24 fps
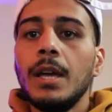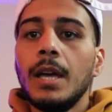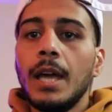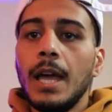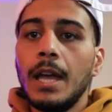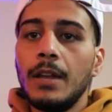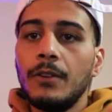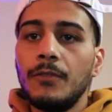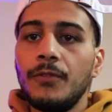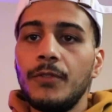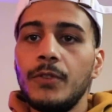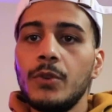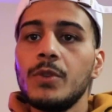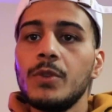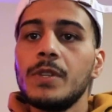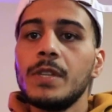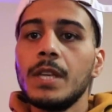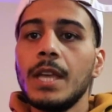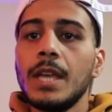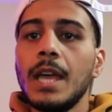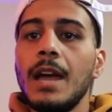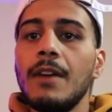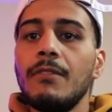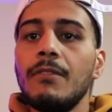and
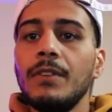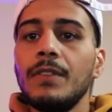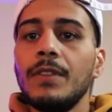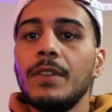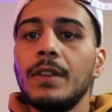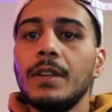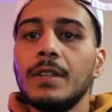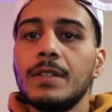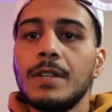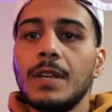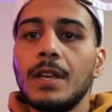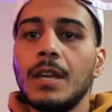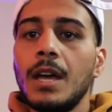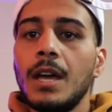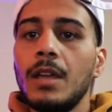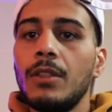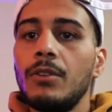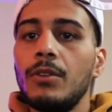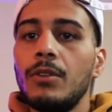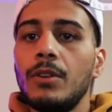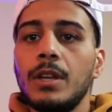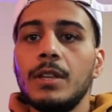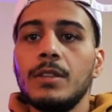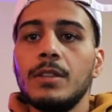fusing everything
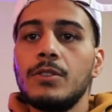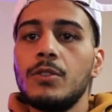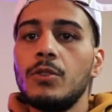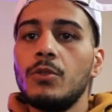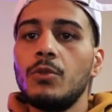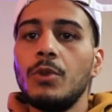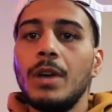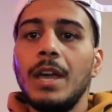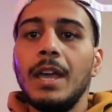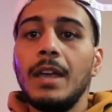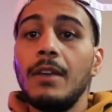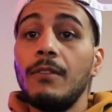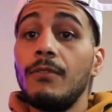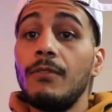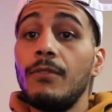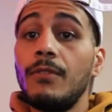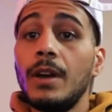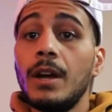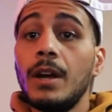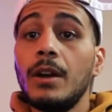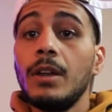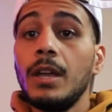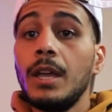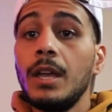together into a
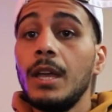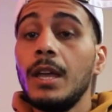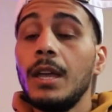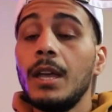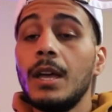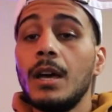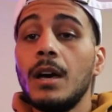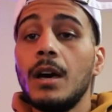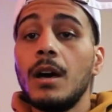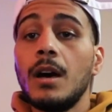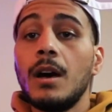very